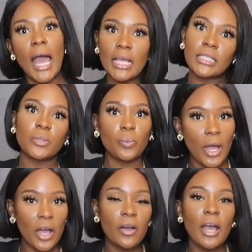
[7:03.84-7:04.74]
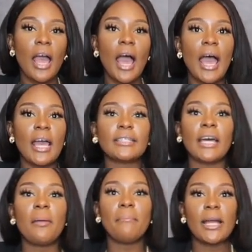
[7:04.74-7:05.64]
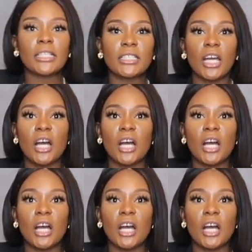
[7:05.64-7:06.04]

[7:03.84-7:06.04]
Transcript: as well. And I matched it